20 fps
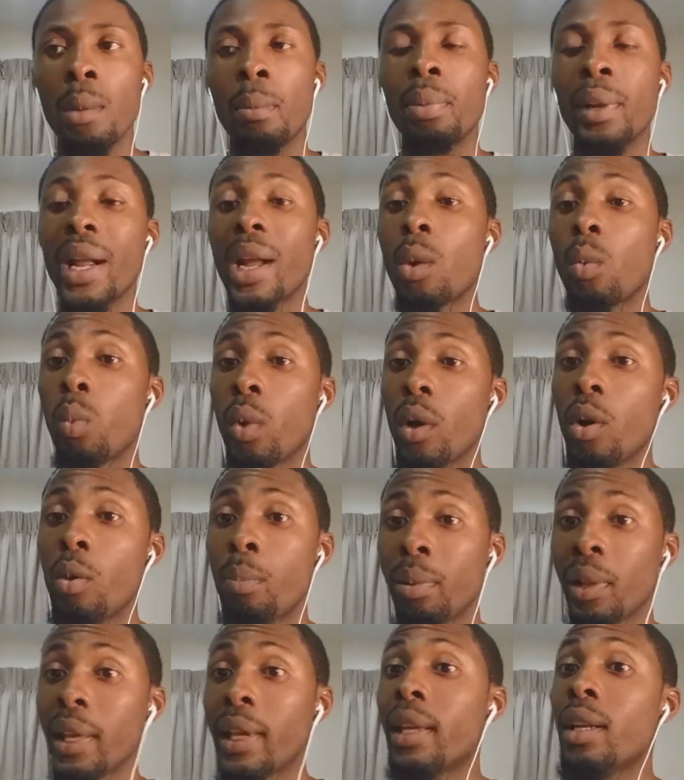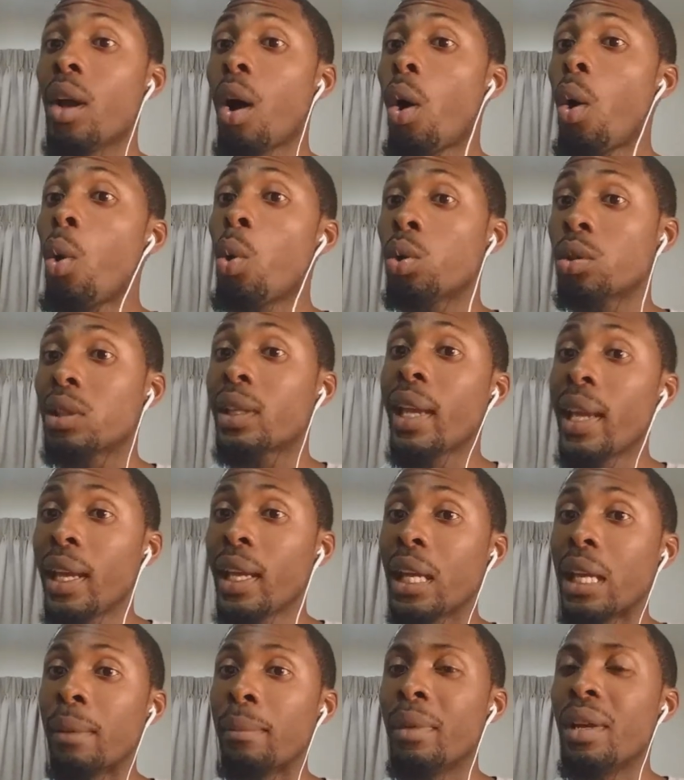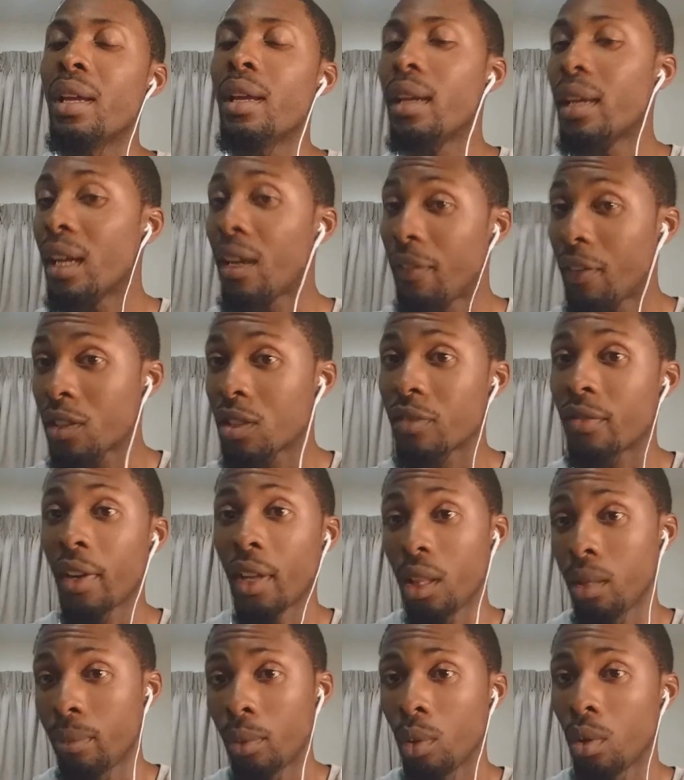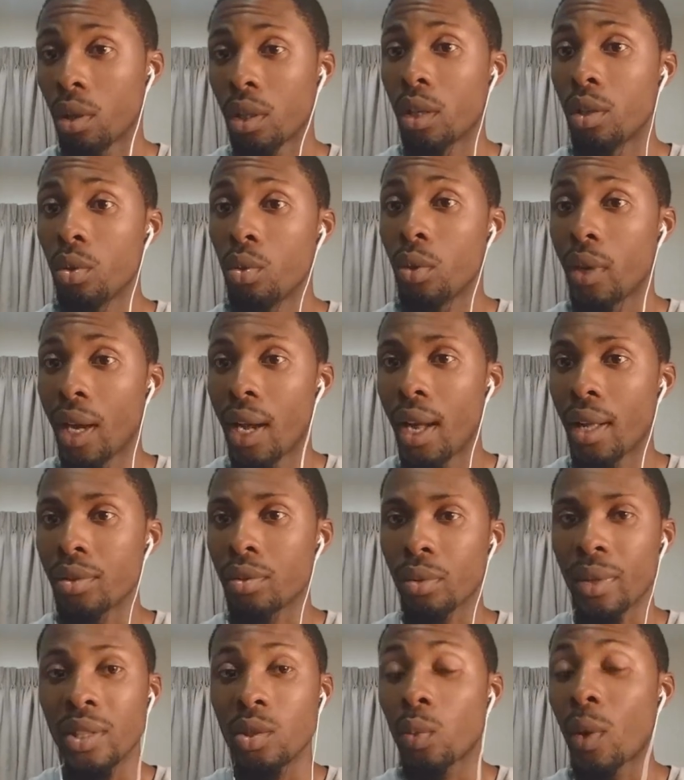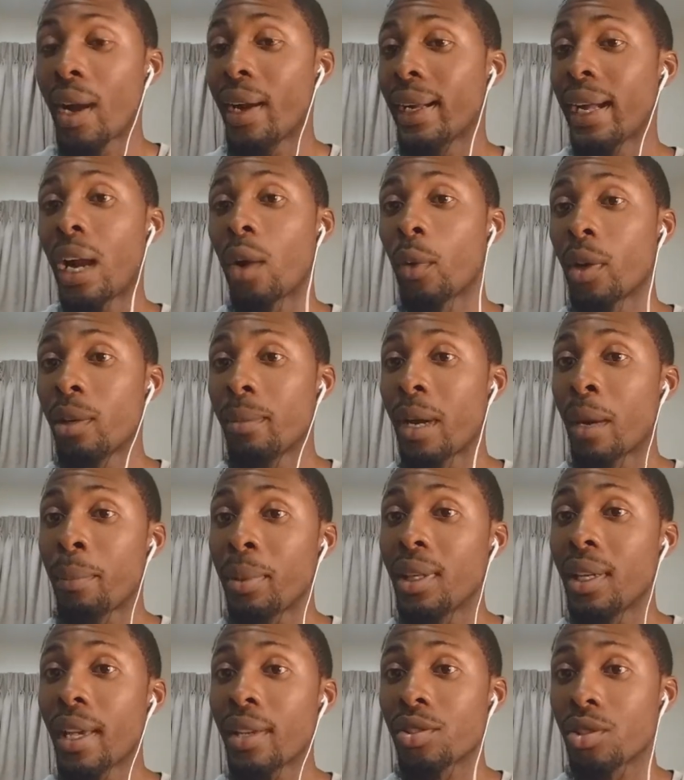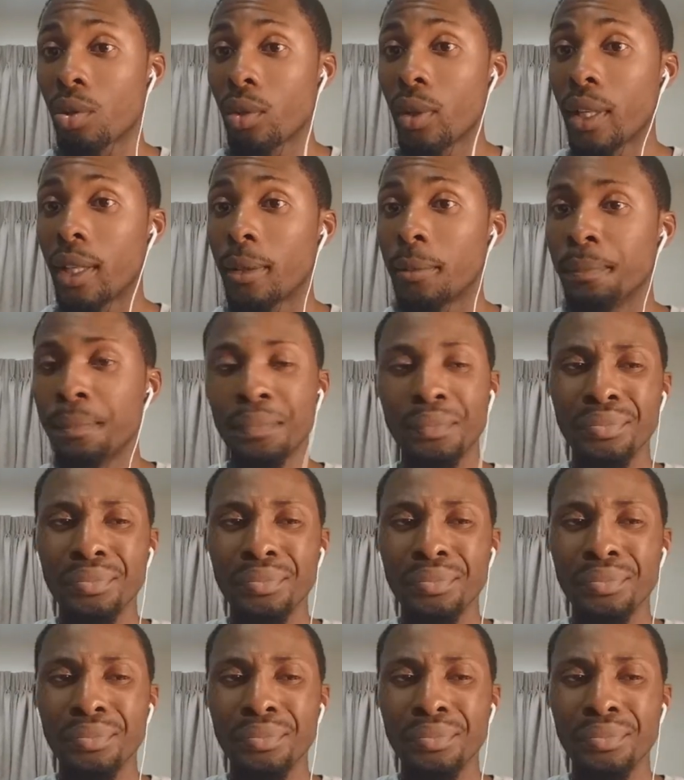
but I will play an old game if it's available on a new console. That's why I got rid of my PS3.